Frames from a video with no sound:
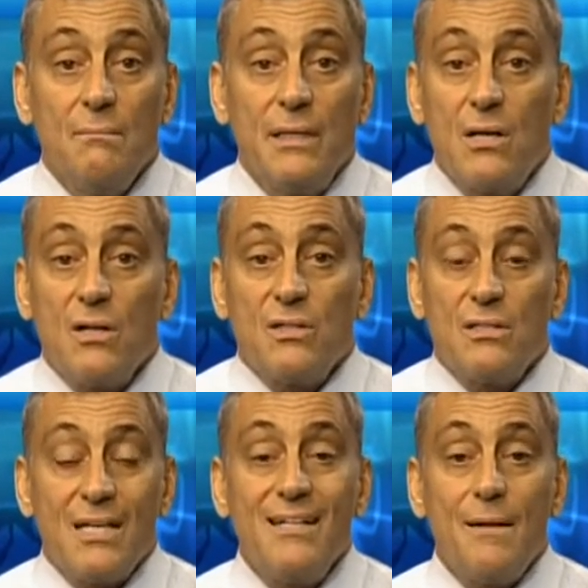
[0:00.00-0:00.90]
because
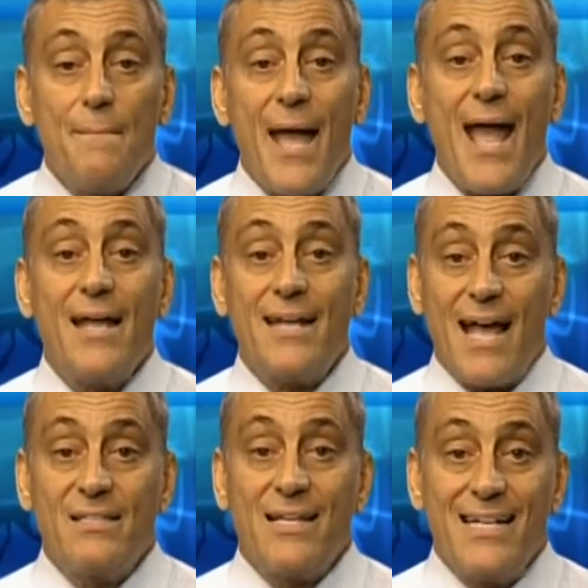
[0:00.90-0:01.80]
it's in demand
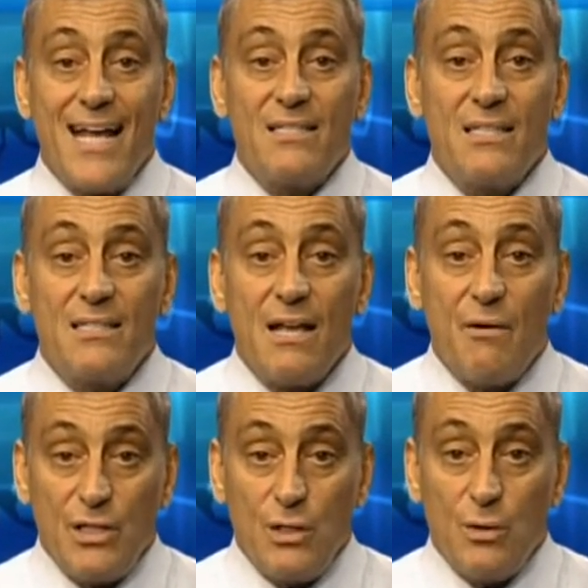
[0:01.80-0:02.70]
as a
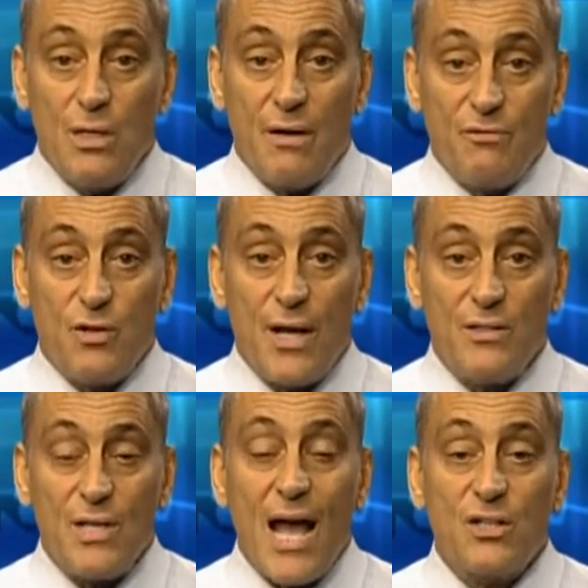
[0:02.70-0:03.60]
necessary unit of
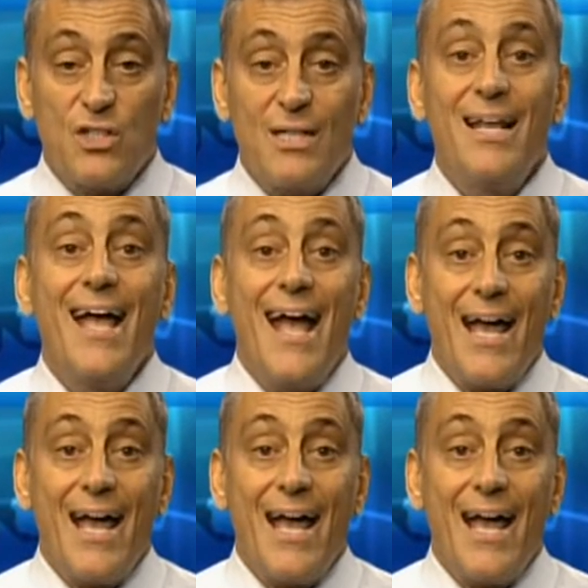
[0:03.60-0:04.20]
transaction